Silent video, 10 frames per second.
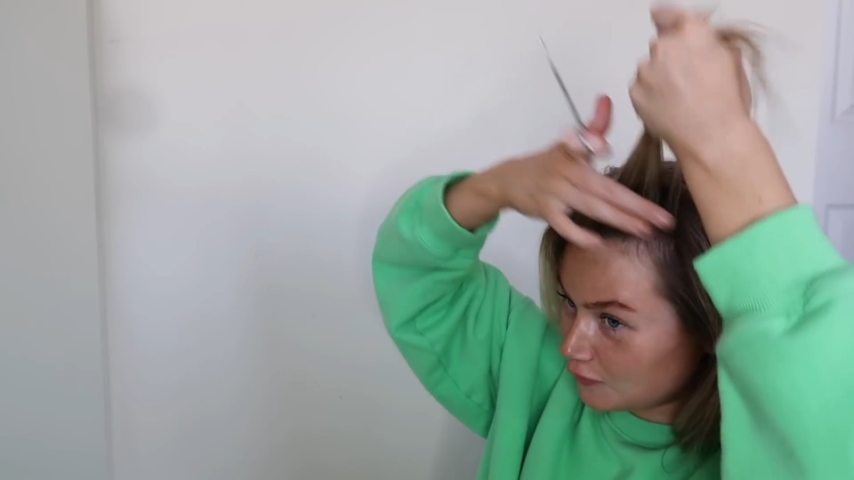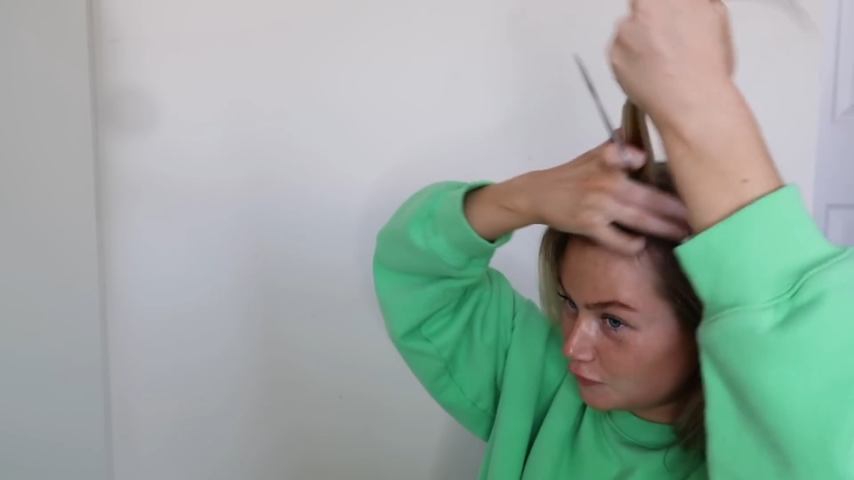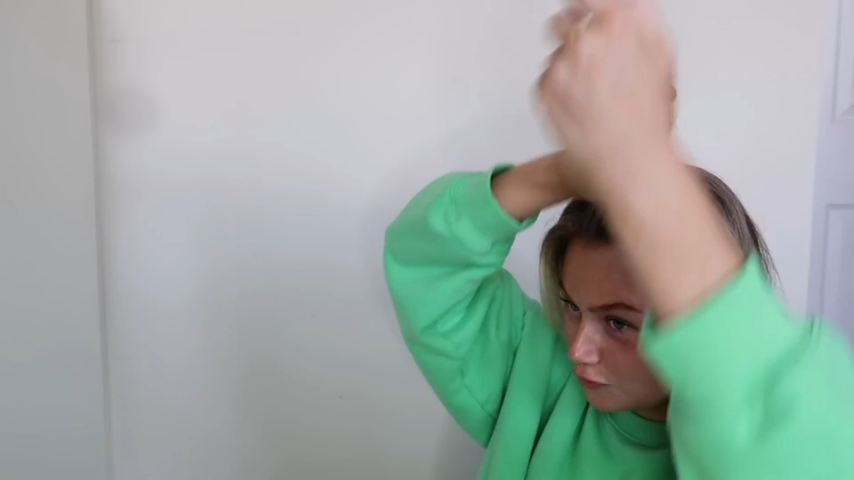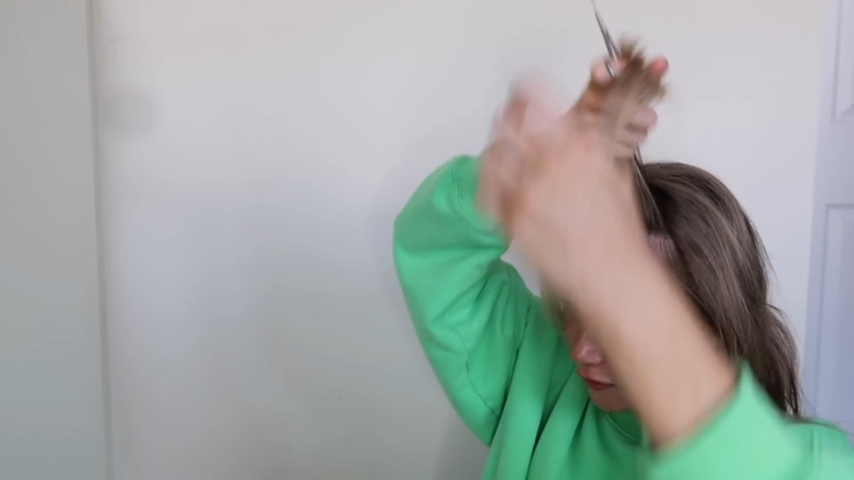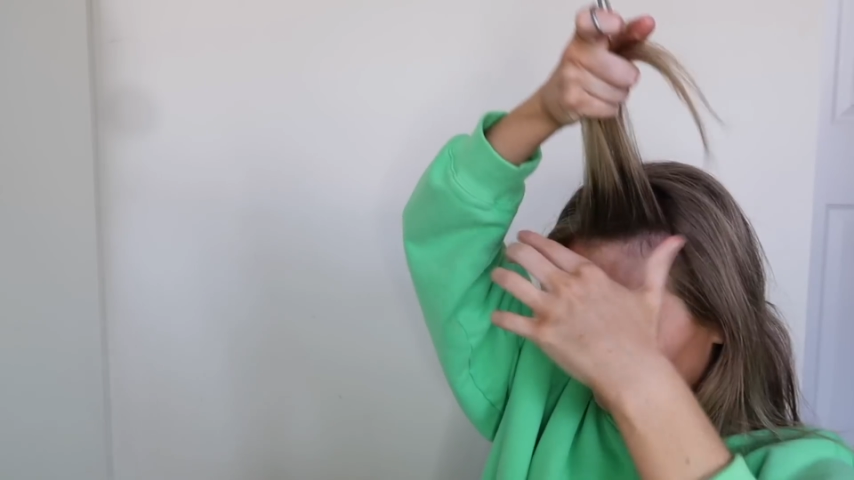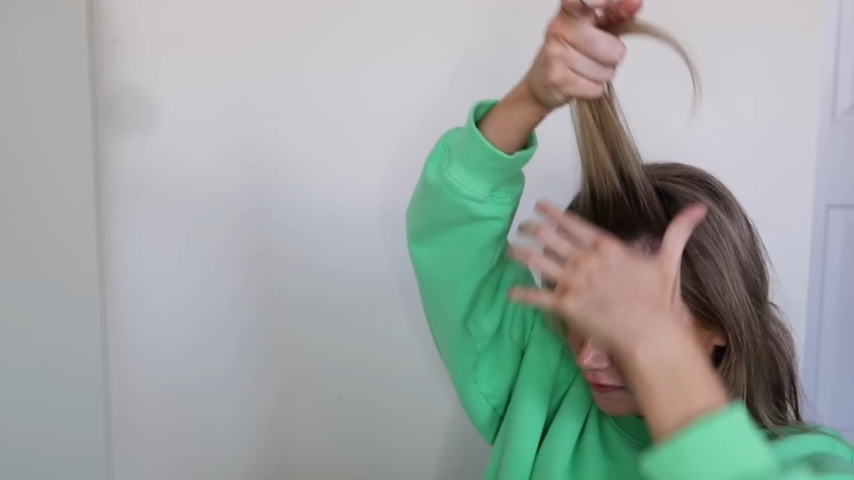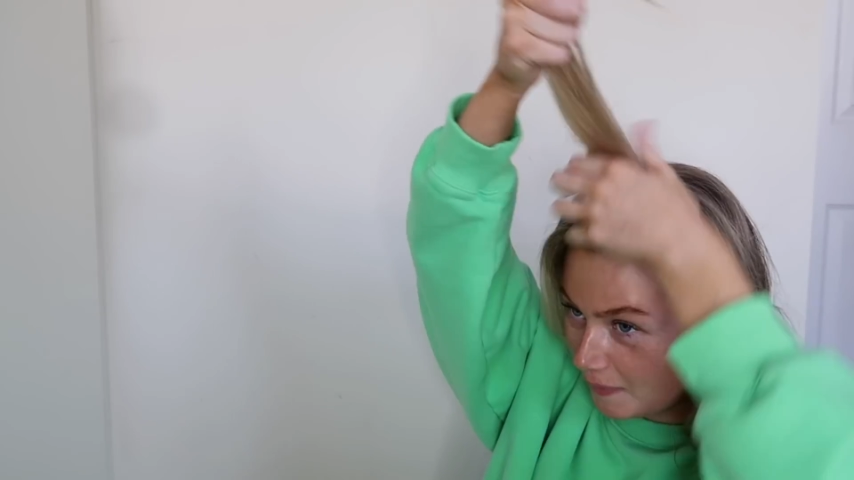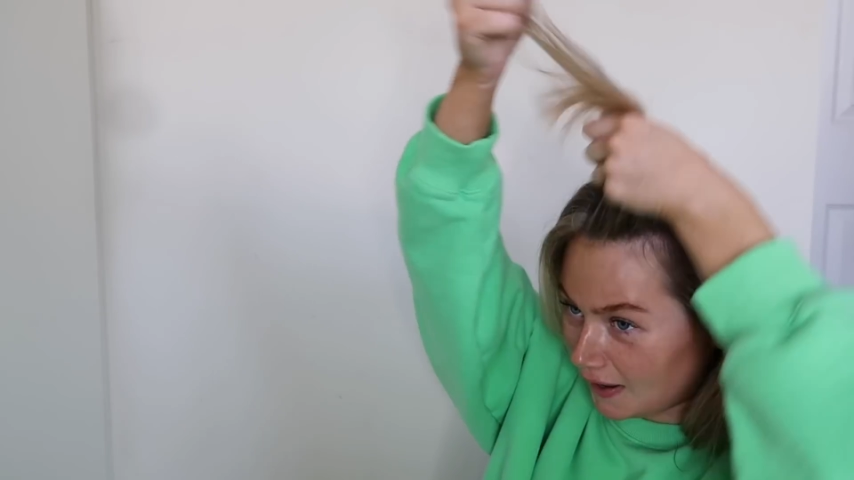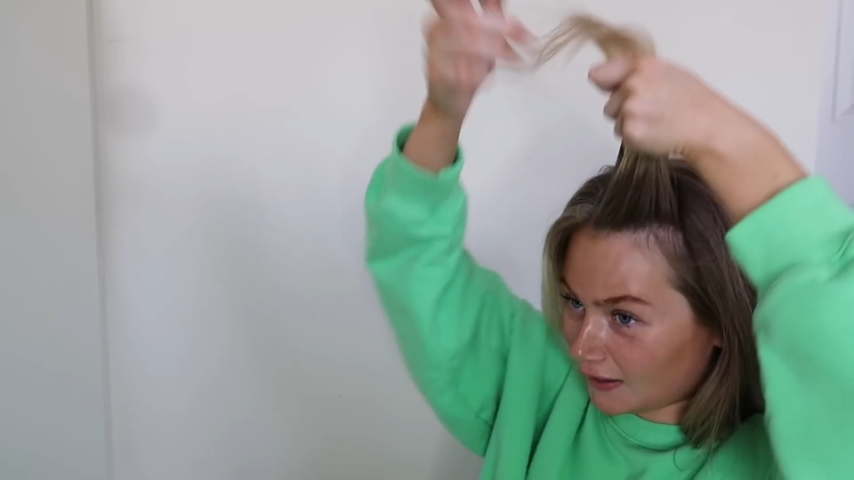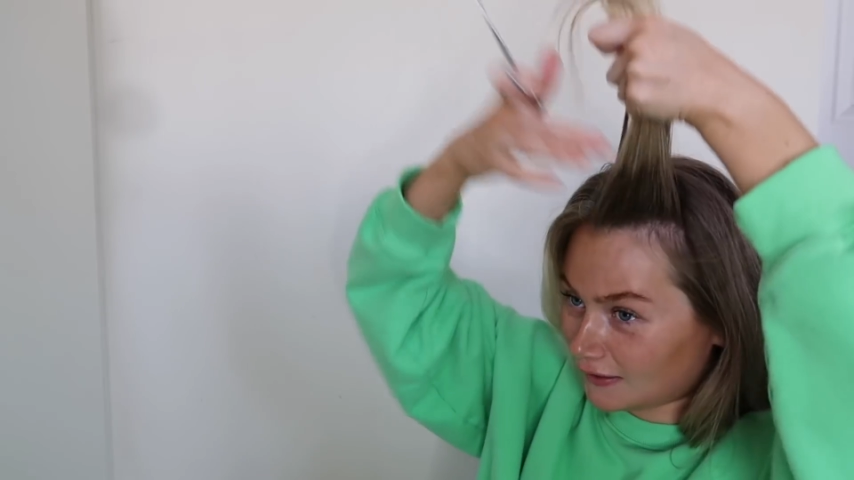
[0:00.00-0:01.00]
you do not have
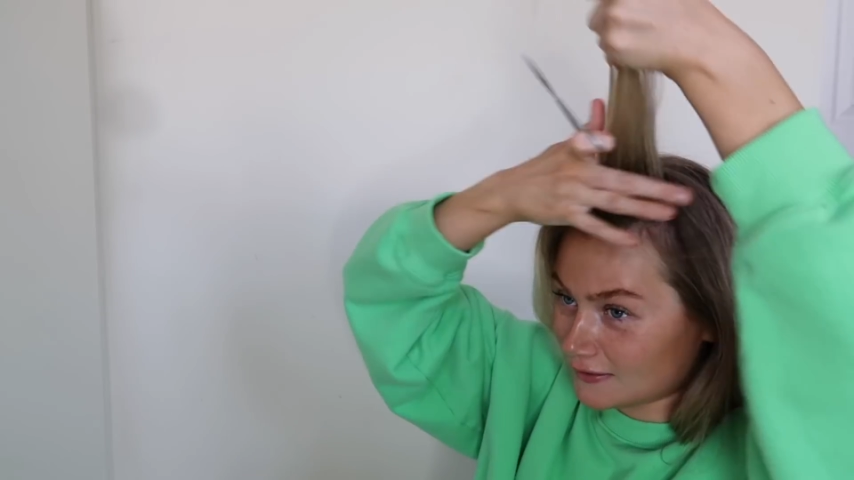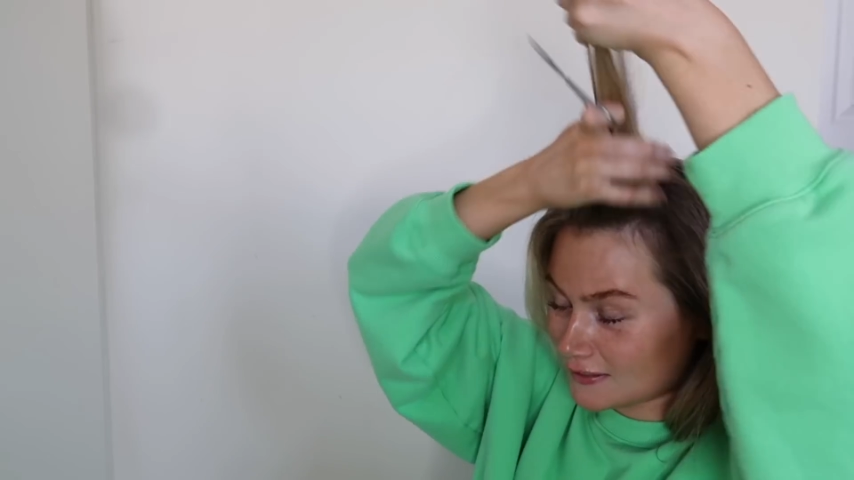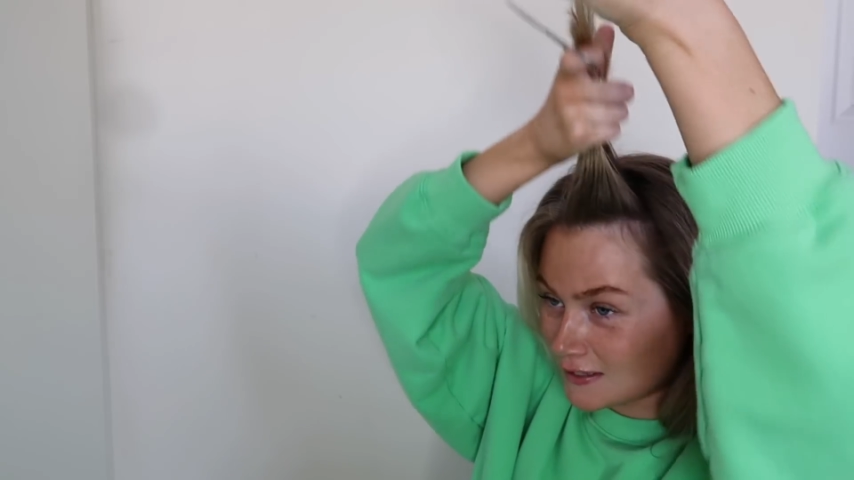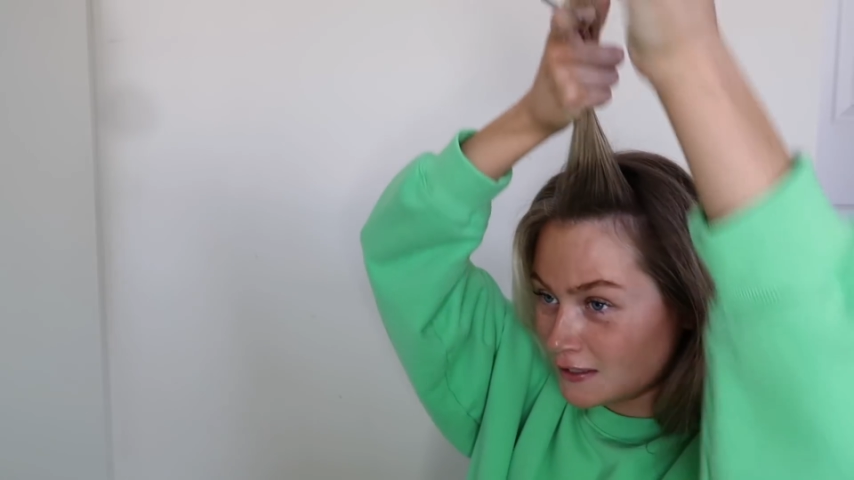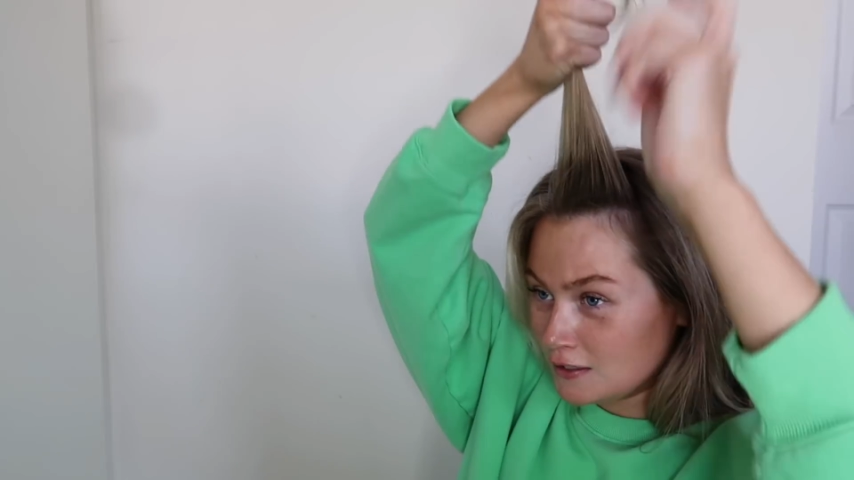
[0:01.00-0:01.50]
bangs.